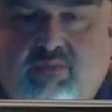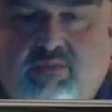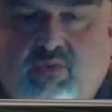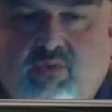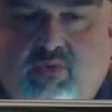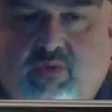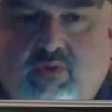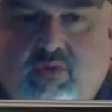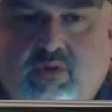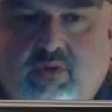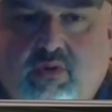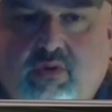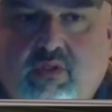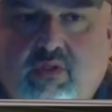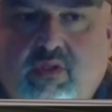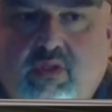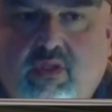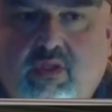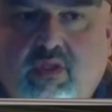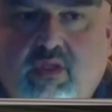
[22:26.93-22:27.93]
more
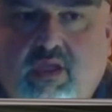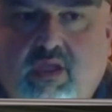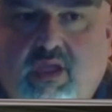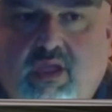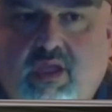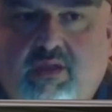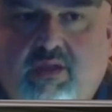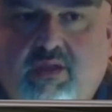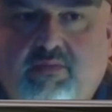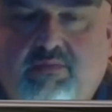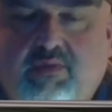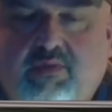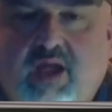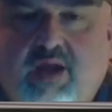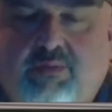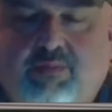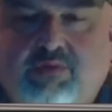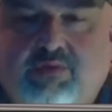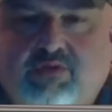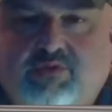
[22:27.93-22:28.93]

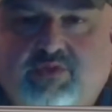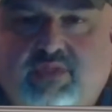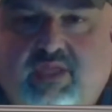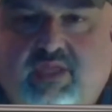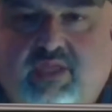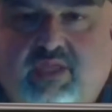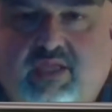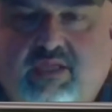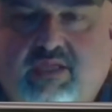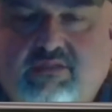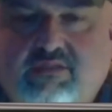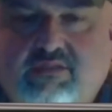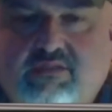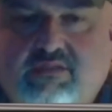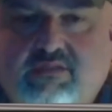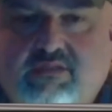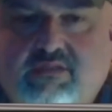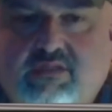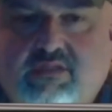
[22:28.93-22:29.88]
gobblers with hens.